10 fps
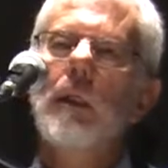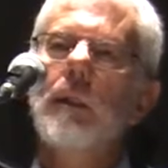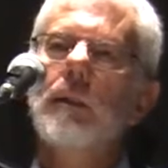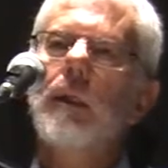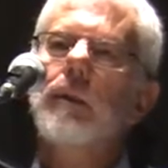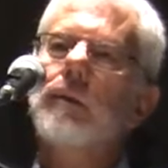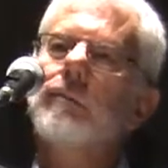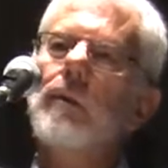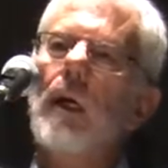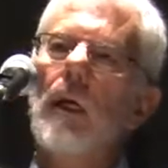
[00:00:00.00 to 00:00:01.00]
that the
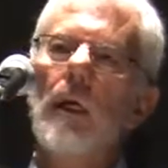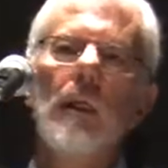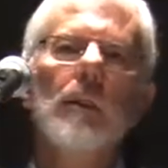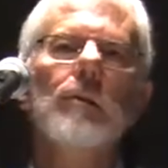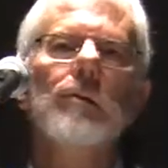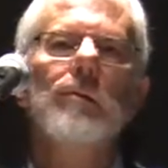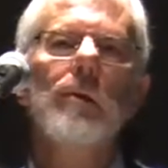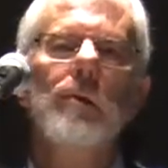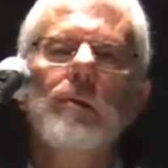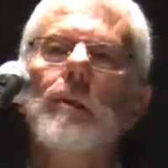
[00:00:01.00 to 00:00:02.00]
way
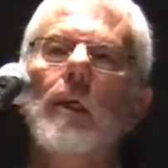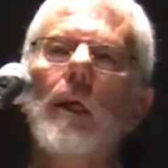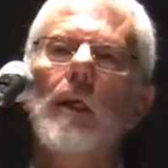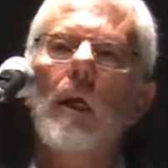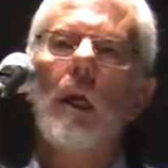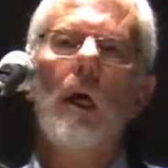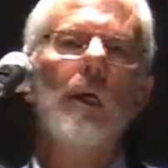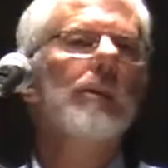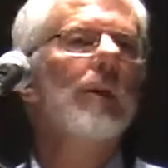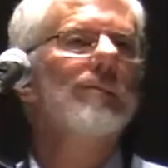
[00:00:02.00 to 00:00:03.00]
towards
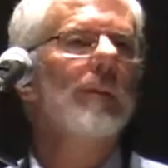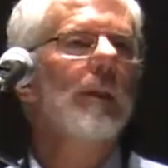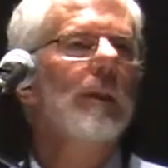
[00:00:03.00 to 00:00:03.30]
enlightenment